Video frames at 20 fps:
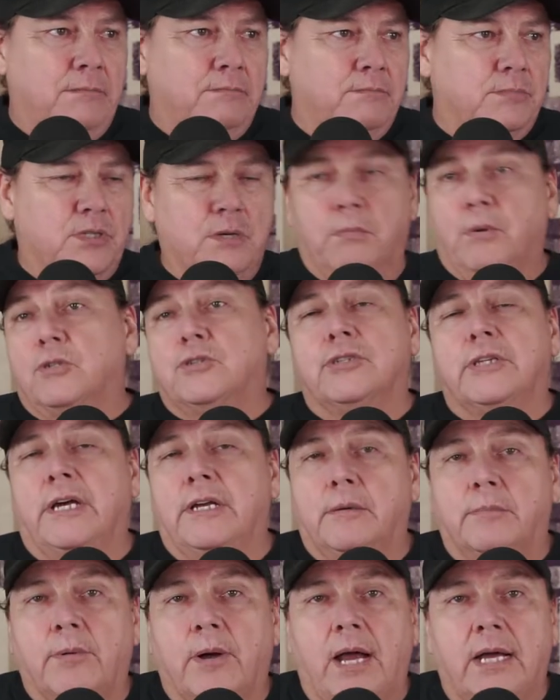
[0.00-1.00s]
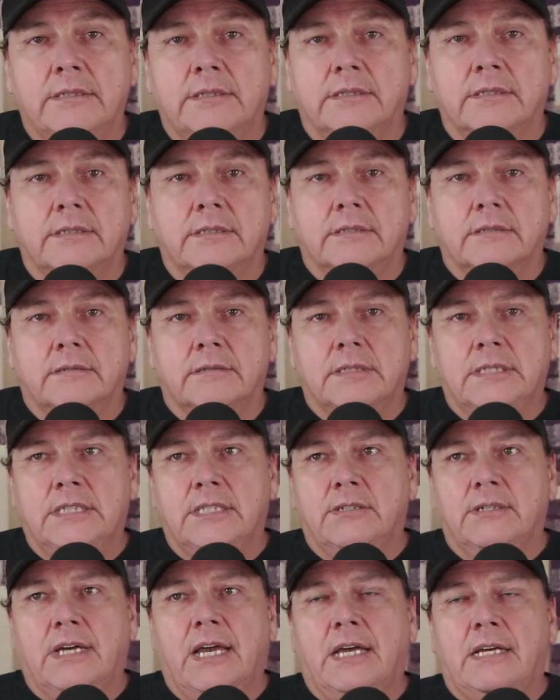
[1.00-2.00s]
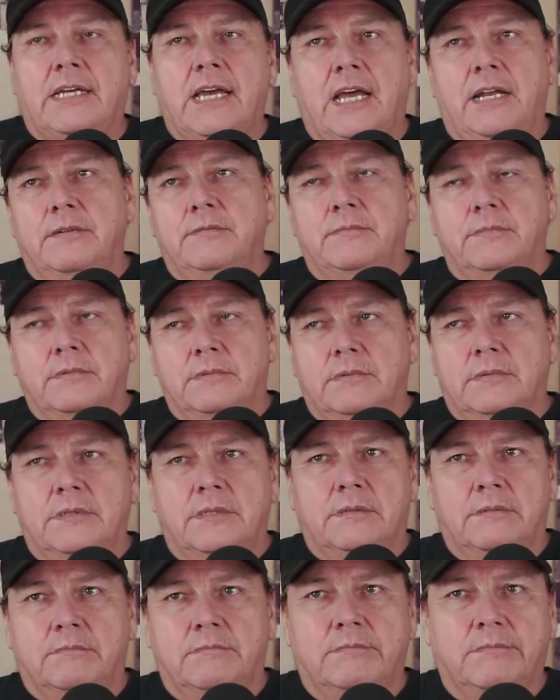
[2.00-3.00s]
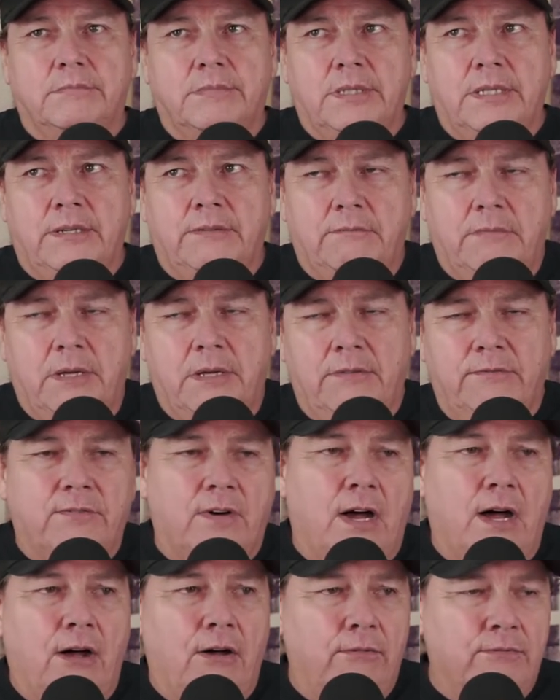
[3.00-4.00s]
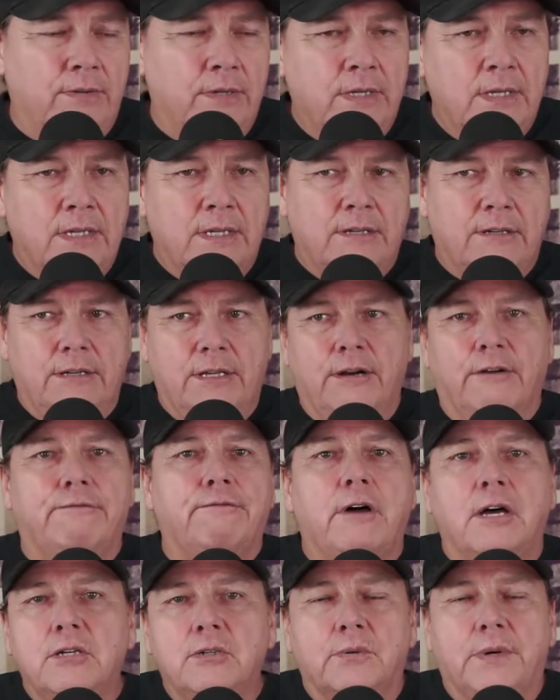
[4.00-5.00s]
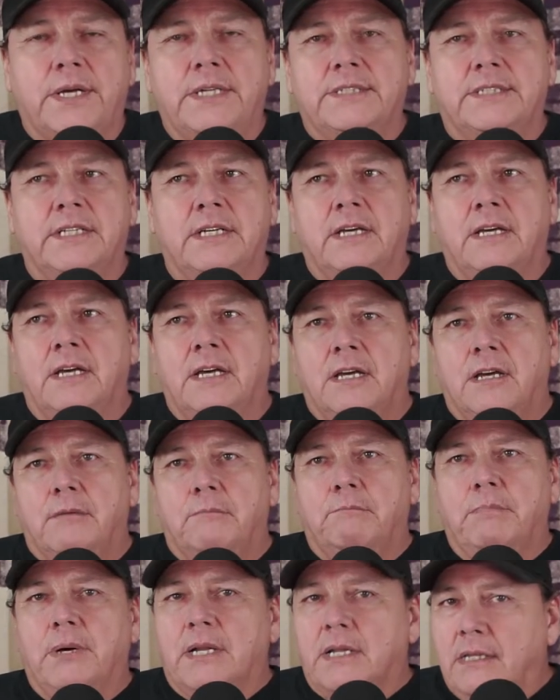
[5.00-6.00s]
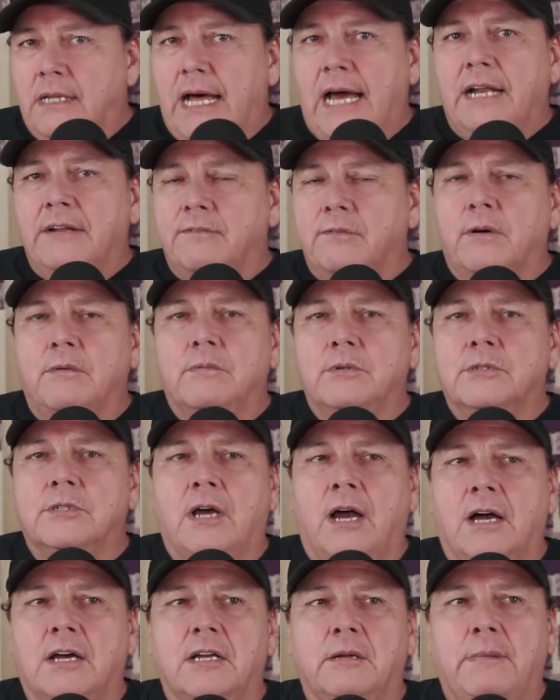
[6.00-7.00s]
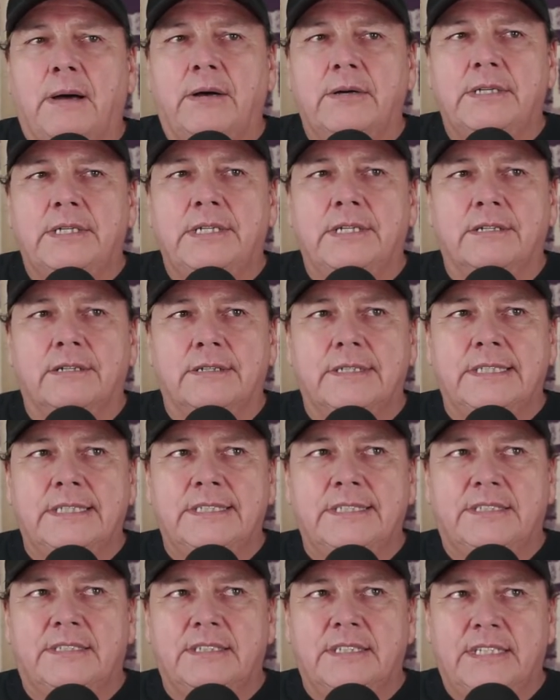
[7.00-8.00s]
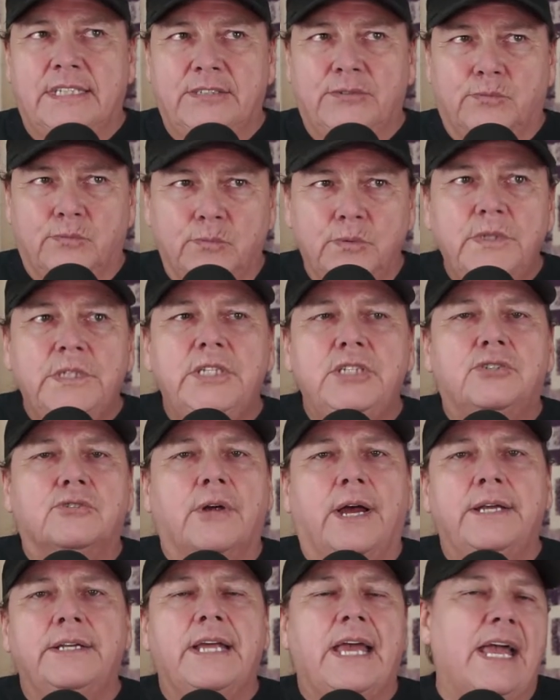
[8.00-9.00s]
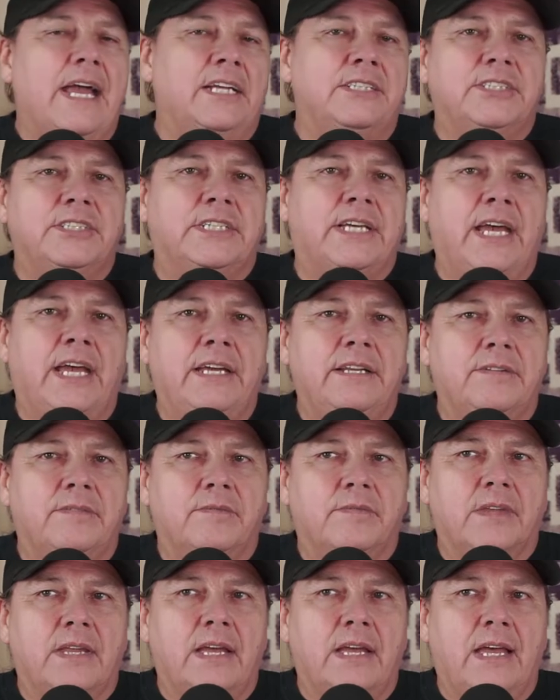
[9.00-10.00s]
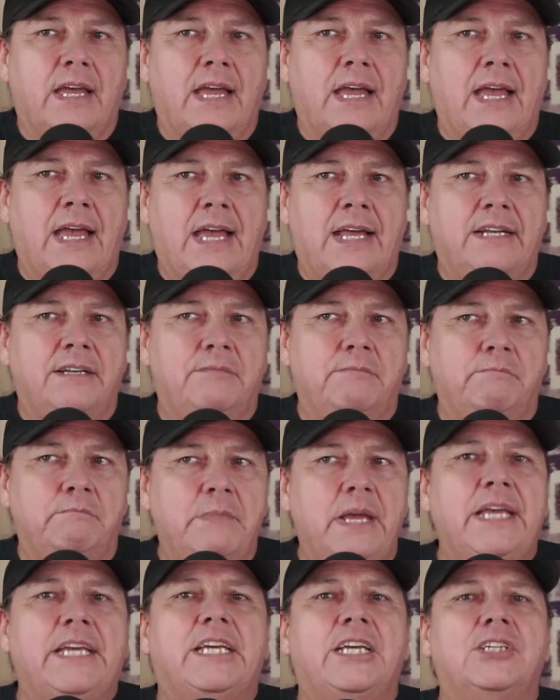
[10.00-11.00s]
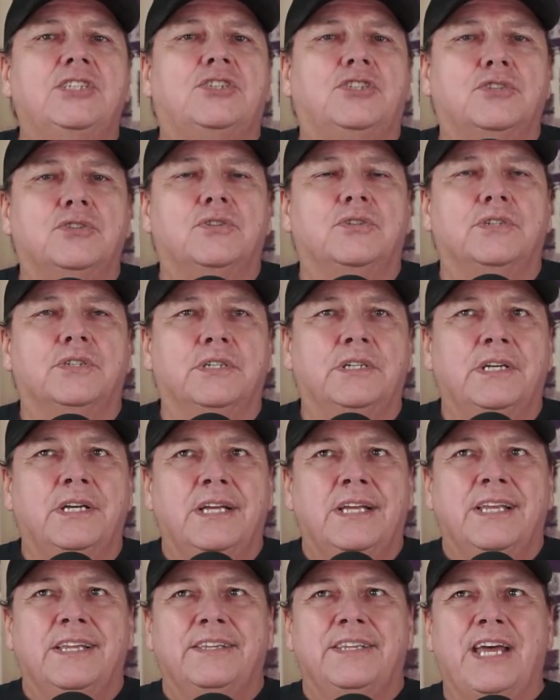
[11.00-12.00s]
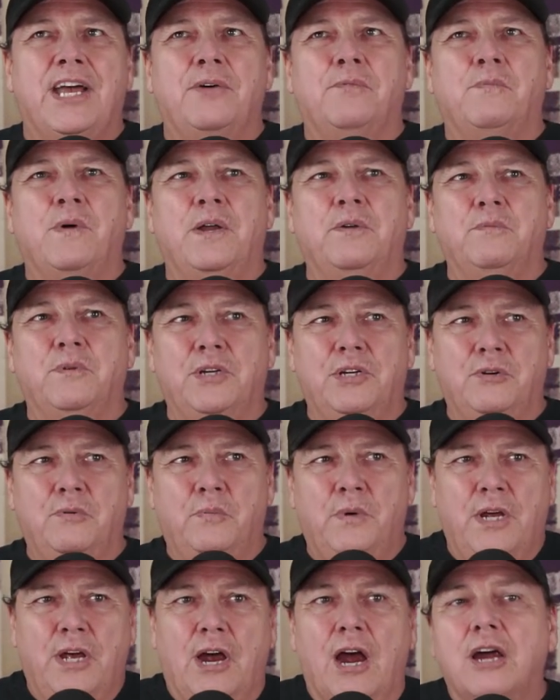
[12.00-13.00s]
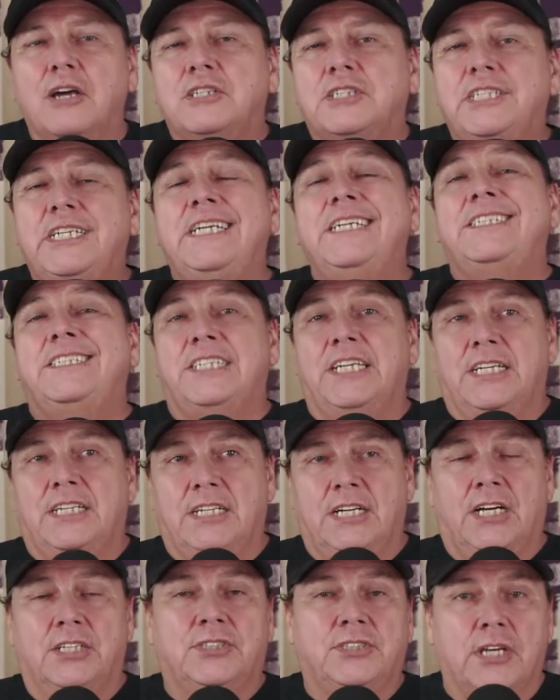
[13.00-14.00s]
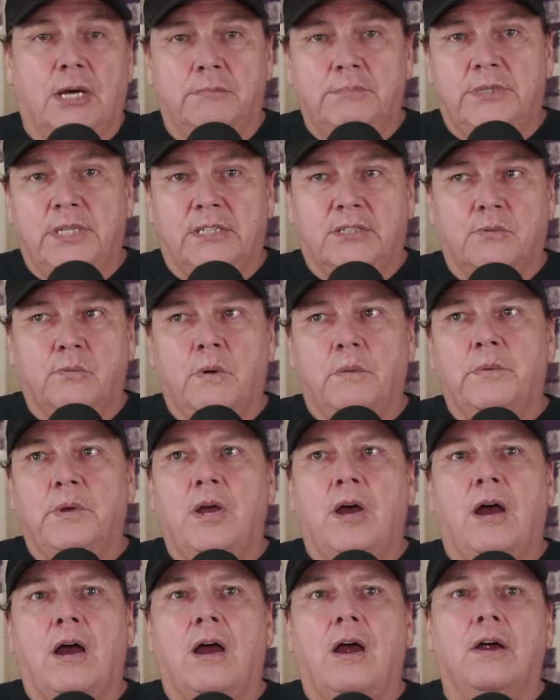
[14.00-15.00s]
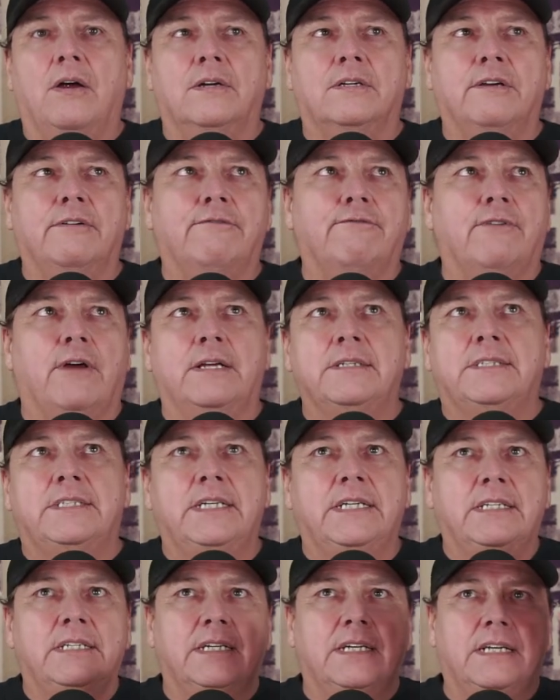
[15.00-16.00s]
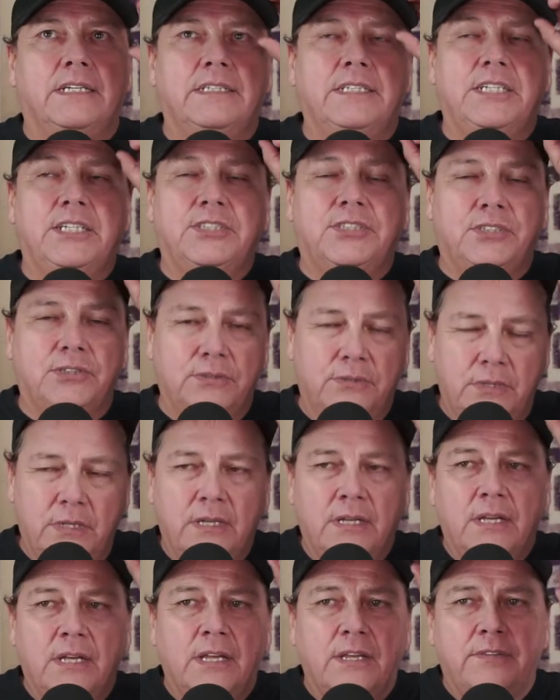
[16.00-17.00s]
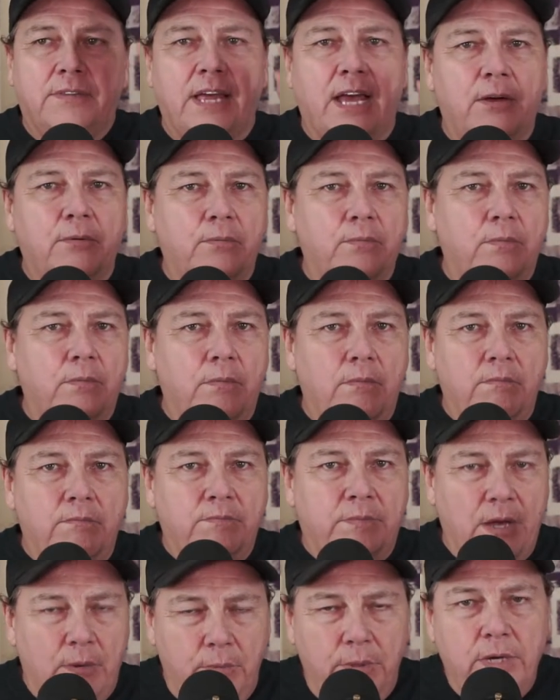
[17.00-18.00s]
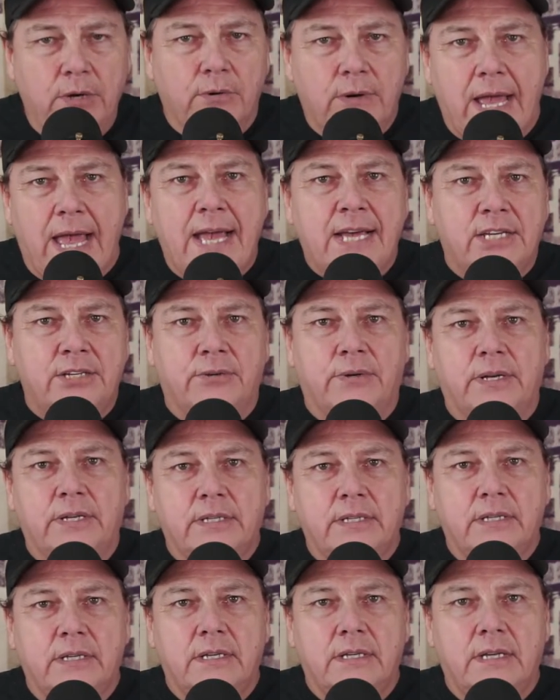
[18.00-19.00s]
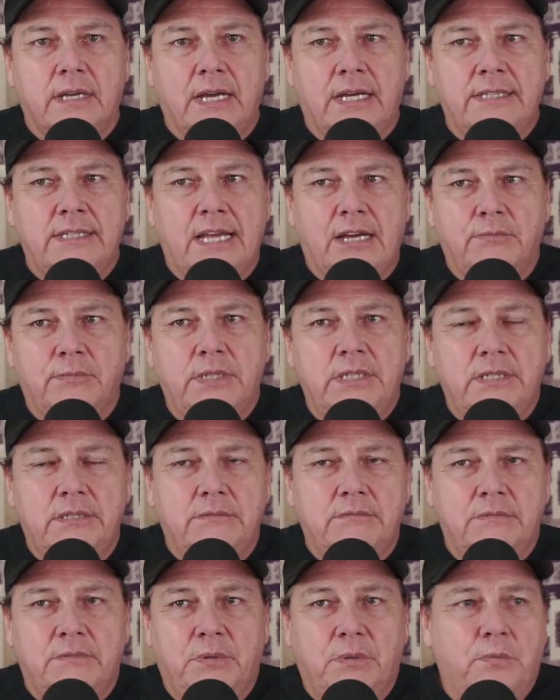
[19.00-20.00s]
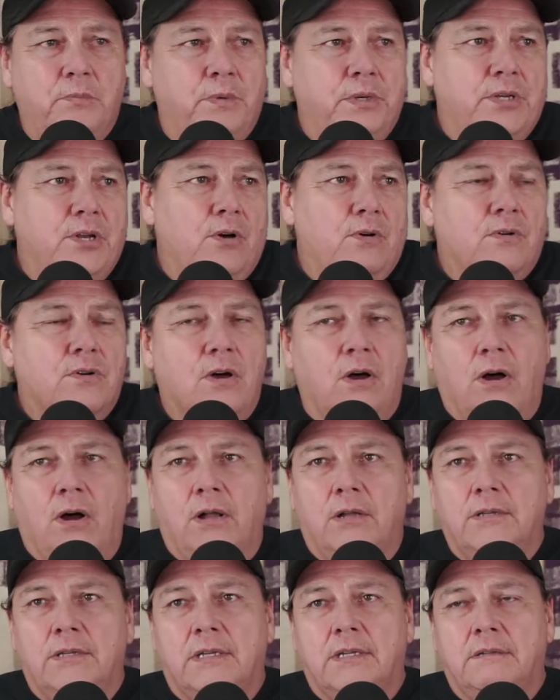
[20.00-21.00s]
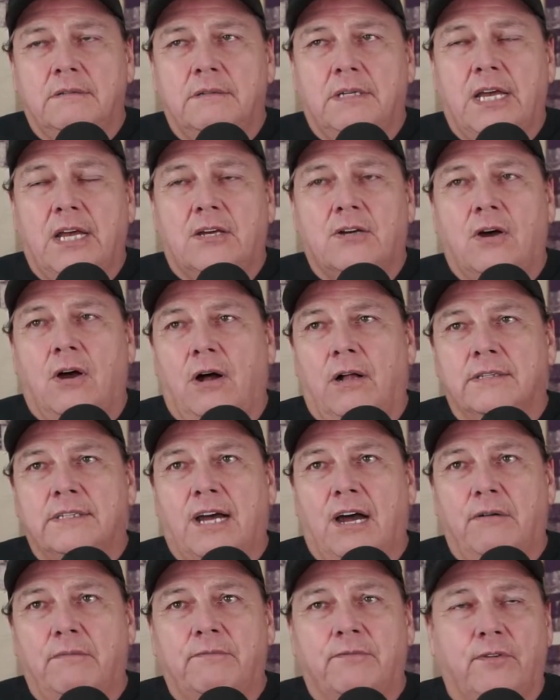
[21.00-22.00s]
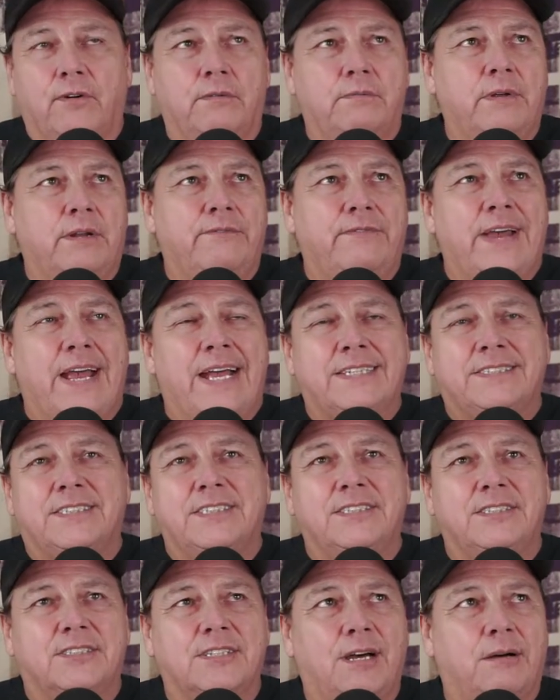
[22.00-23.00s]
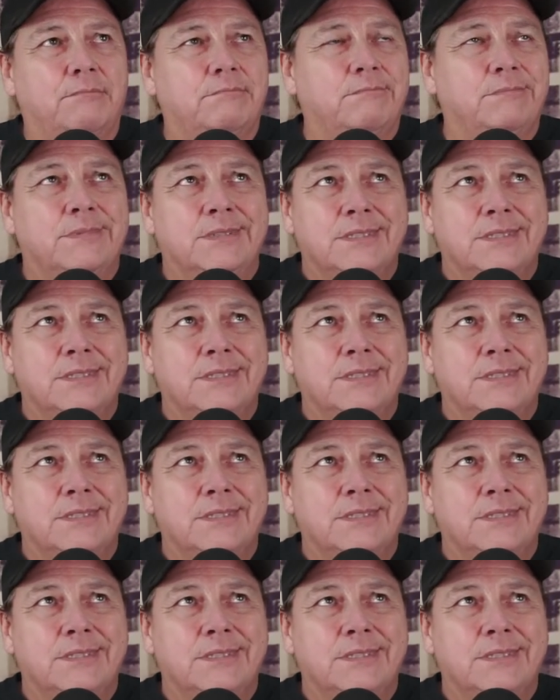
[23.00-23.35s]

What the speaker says: commercial enterprises. You know, it can involve, you know, fundraising. But a lot of what we're talking about here is really trying to educate and making sure that when we are teaching a subject, when we are confronting an issue, that we are accurate and that we don't get called out for advancing some